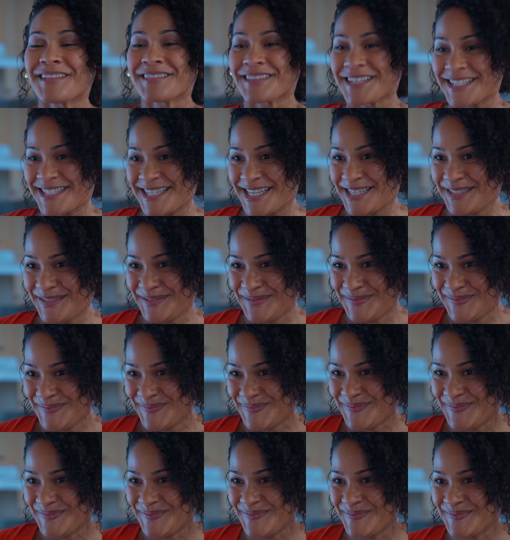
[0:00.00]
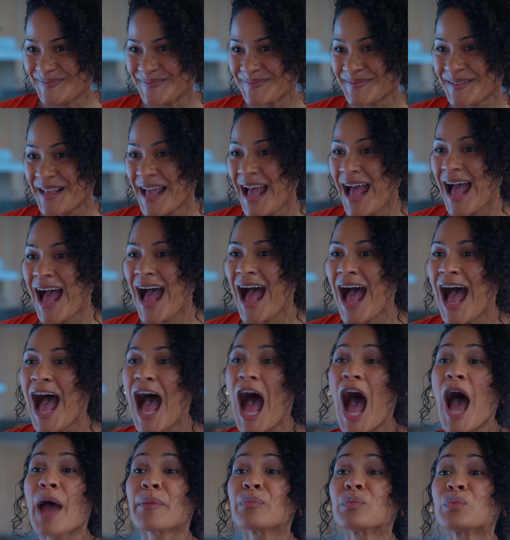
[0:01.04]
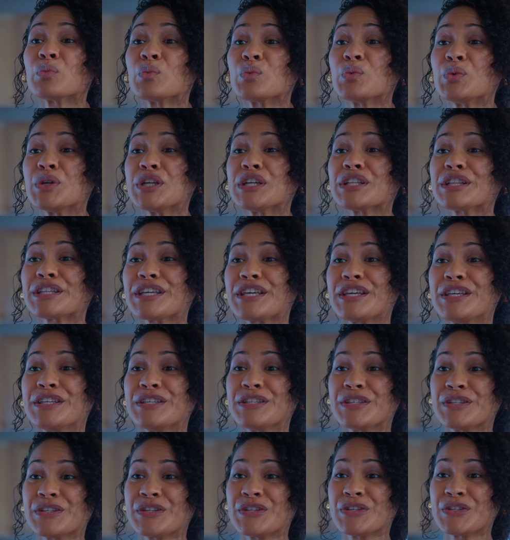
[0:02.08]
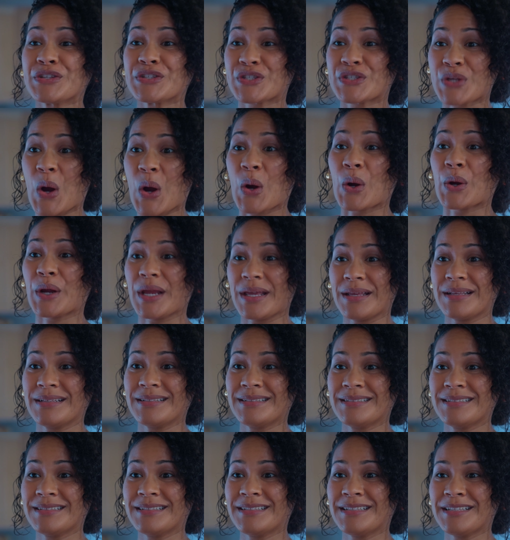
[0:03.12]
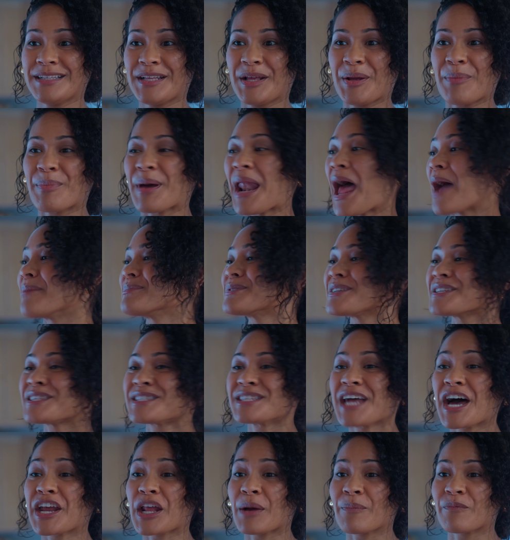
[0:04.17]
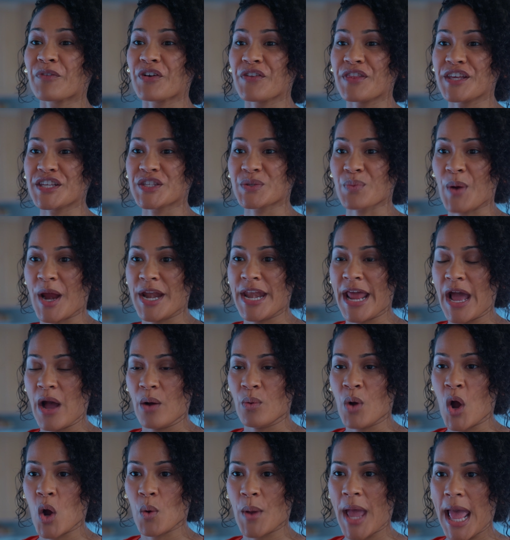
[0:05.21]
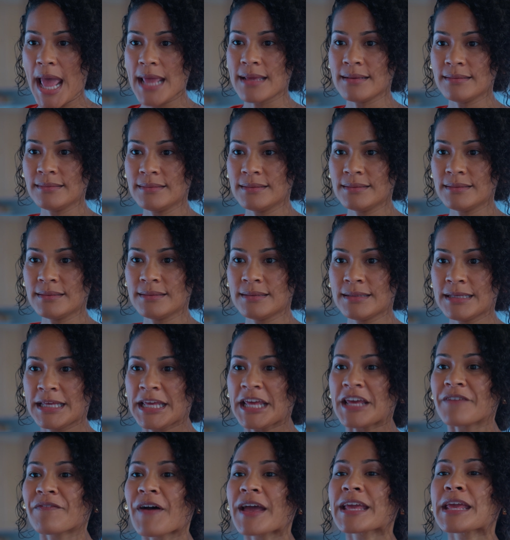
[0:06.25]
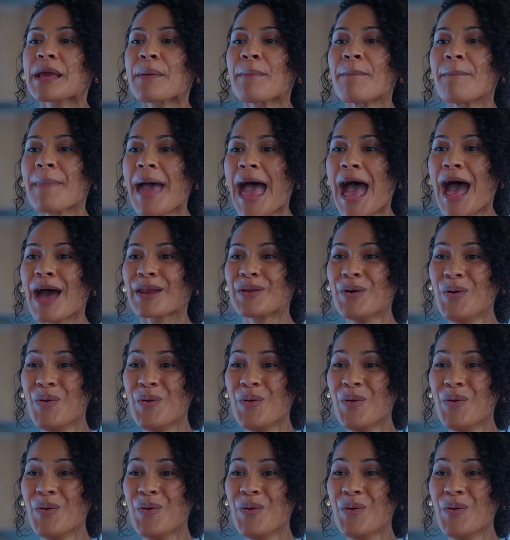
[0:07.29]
Listen, I'm really sorry, but I'm just not up for this right now, okay? If I get mad